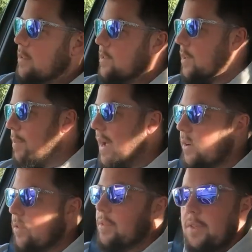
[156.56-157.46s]
so
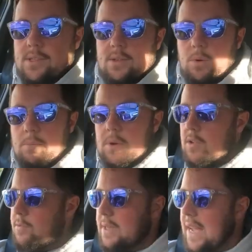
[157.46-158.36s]
bang on 31
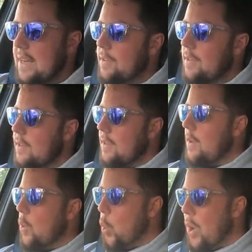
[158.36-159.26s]
miles per gallon,
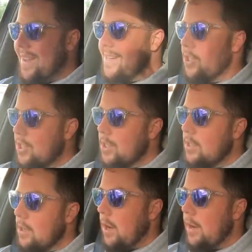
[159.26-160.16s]
which
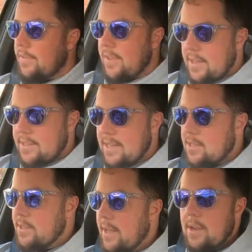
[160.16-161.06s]
I don't think is
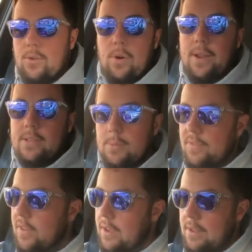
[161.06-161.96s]
actually that great, to be
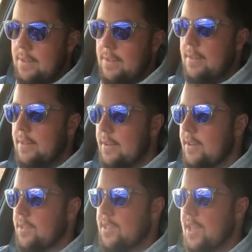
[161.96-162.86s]
fair,
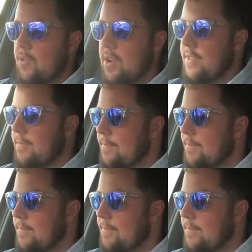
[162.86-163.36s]
considering.